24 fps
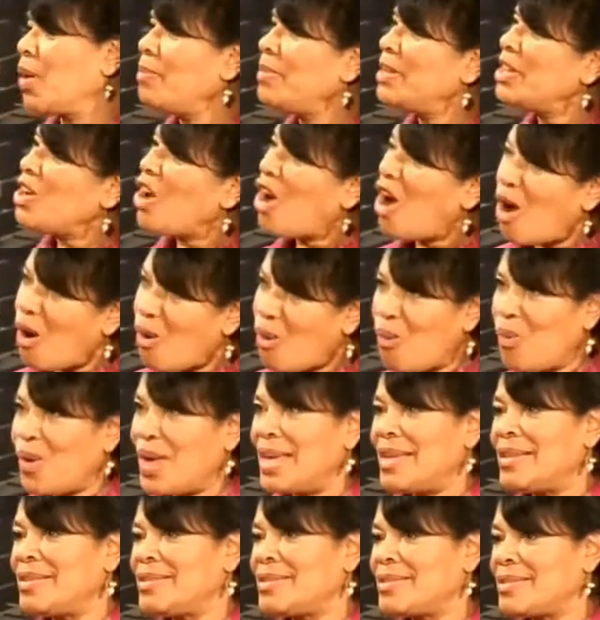Because women
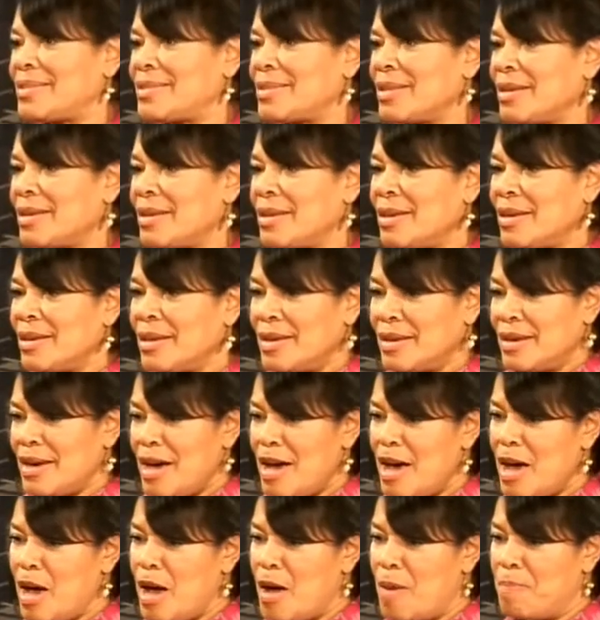always
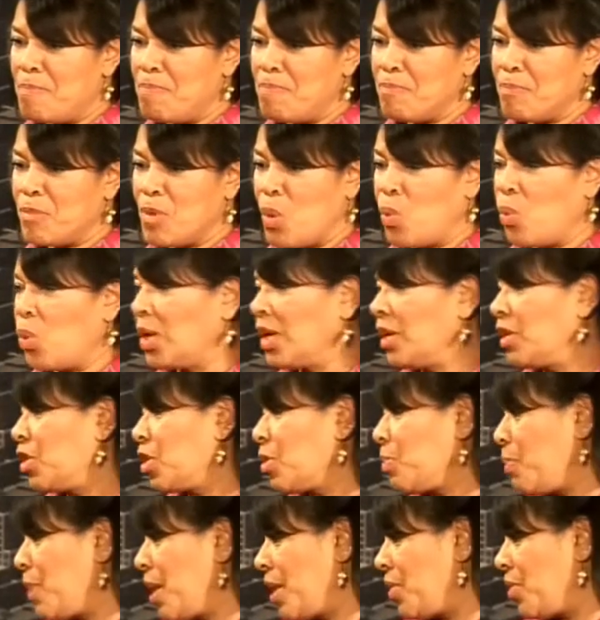want to
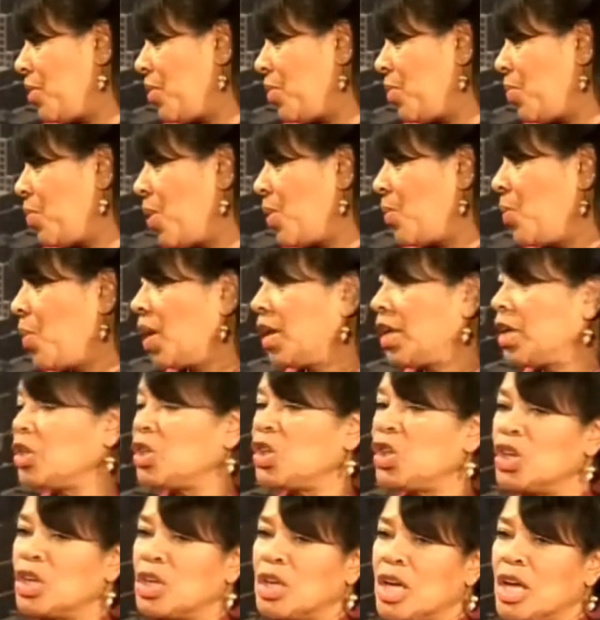look better. We want to
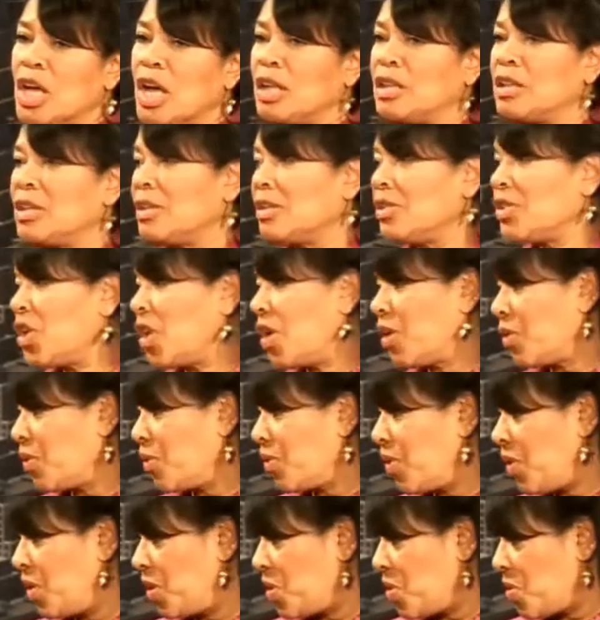look a little
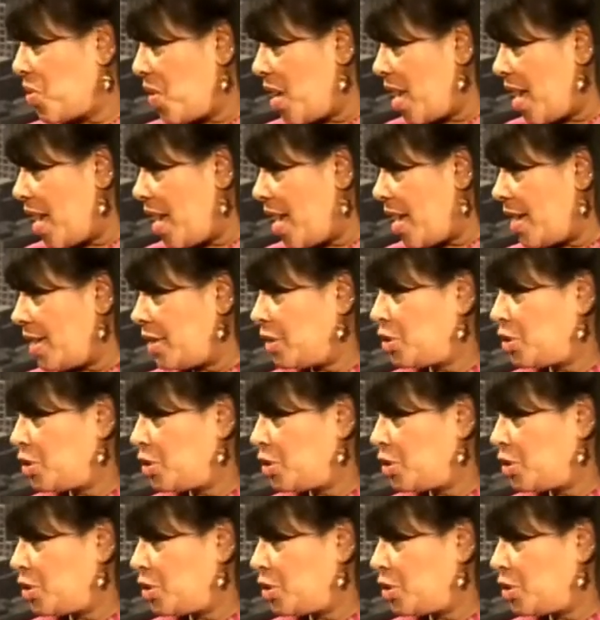younger than our age.